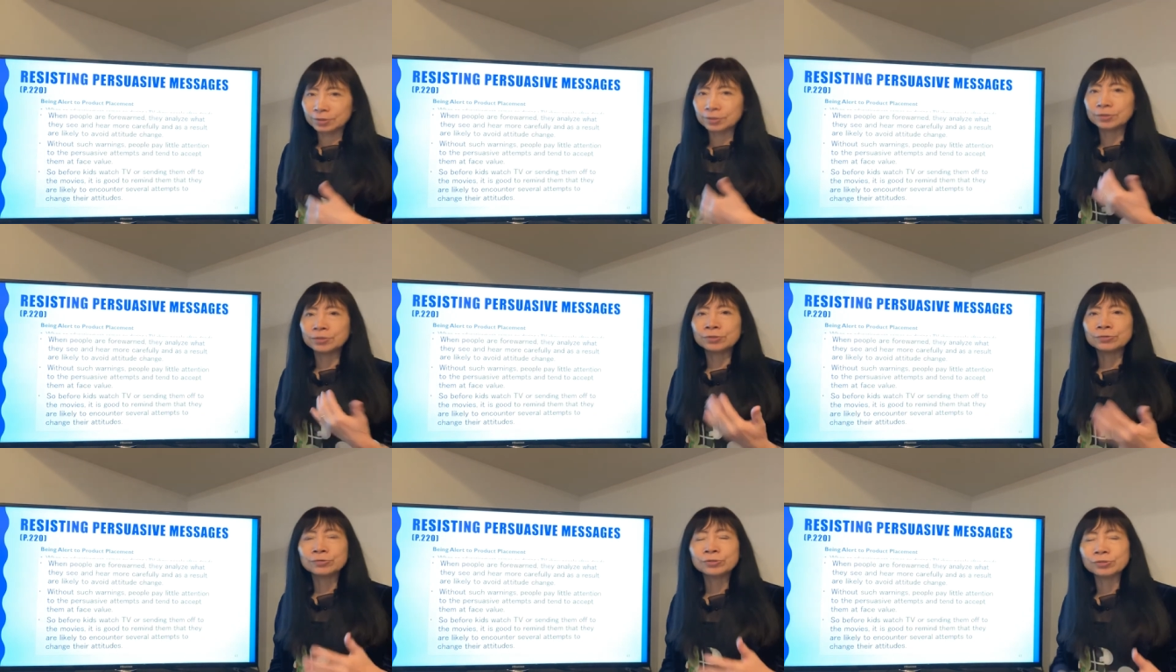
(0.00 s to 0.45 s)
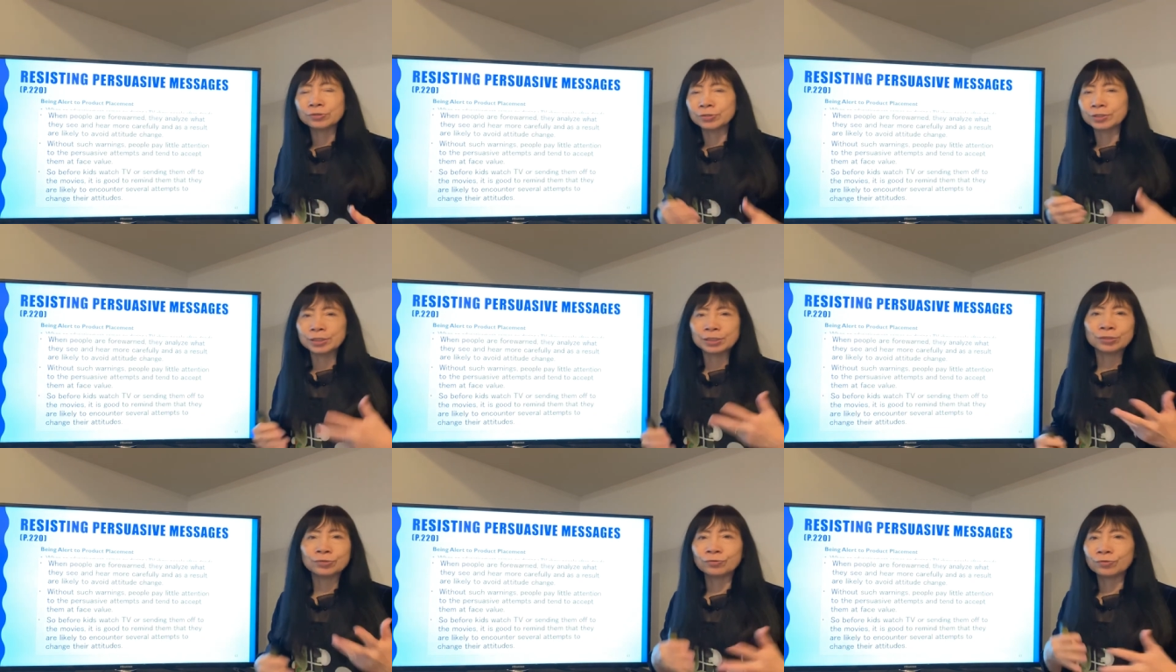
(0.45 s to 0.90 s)

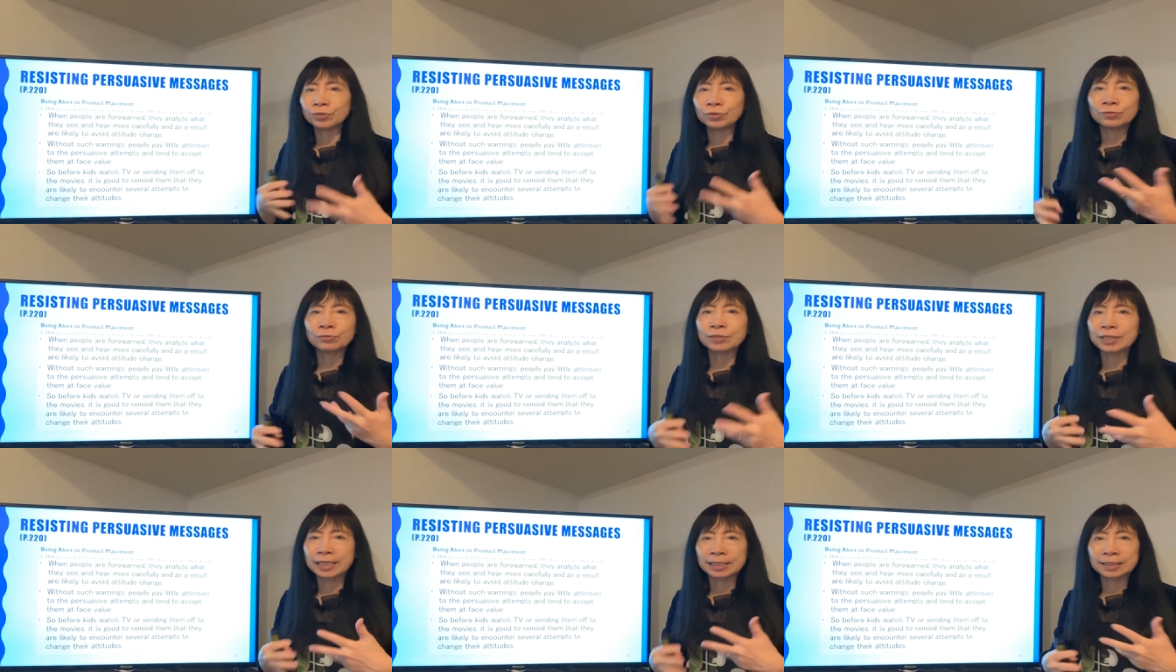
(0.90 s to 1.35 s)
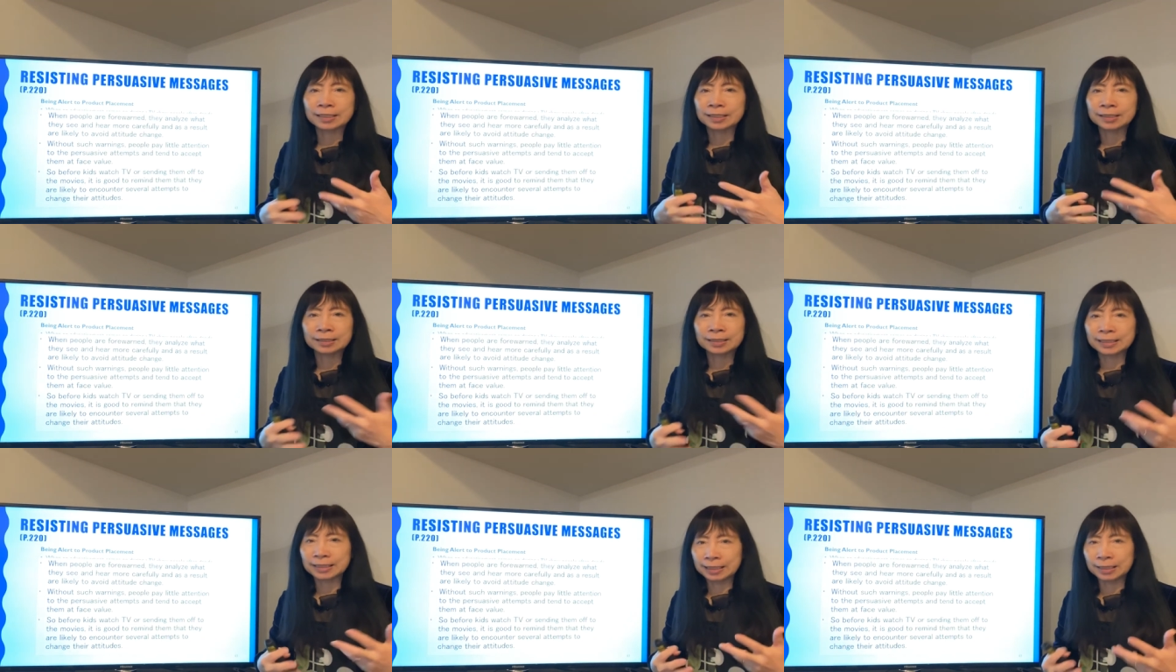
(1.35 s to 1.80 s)
usually you, you get
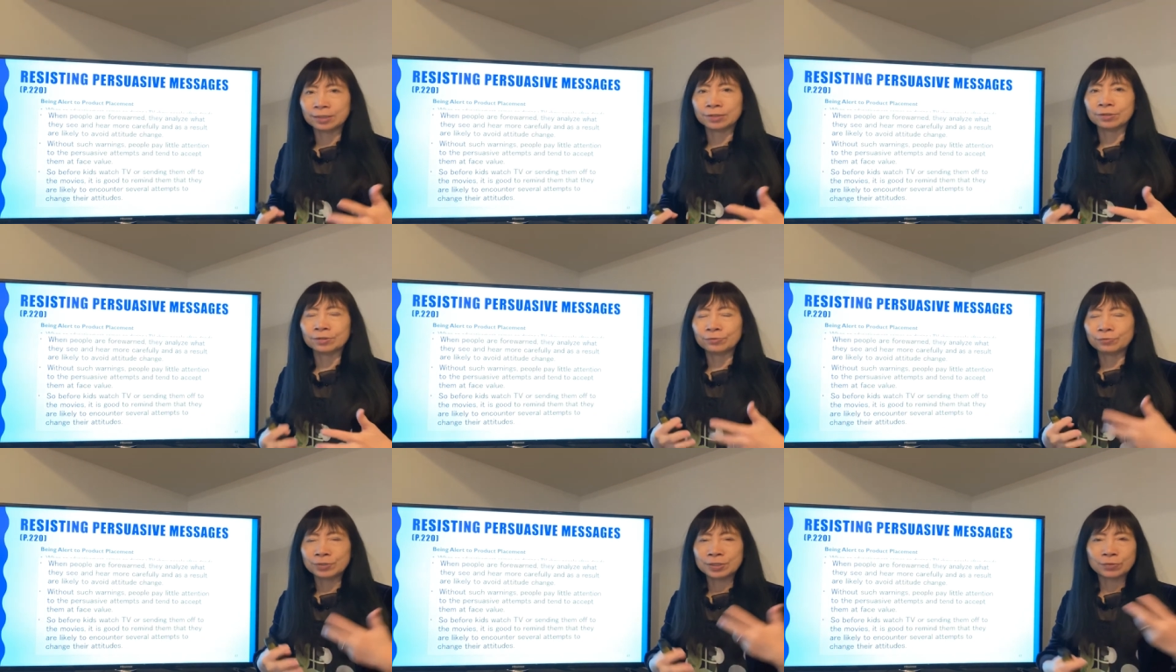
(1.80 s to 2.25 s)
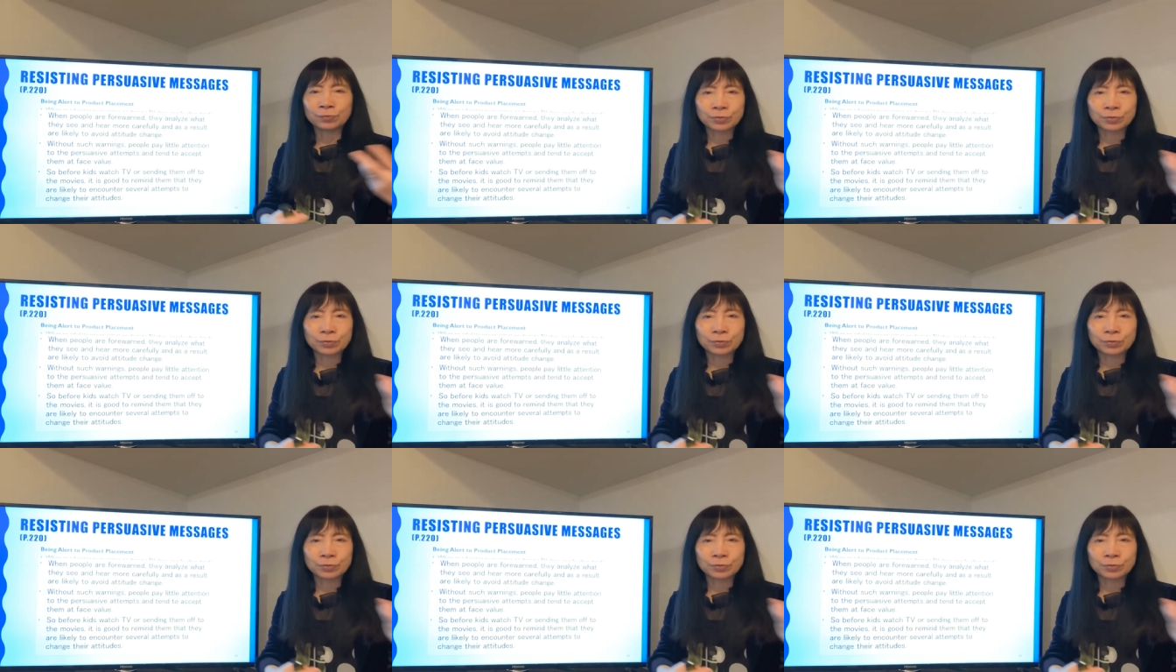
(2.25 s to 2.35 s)
the deal with,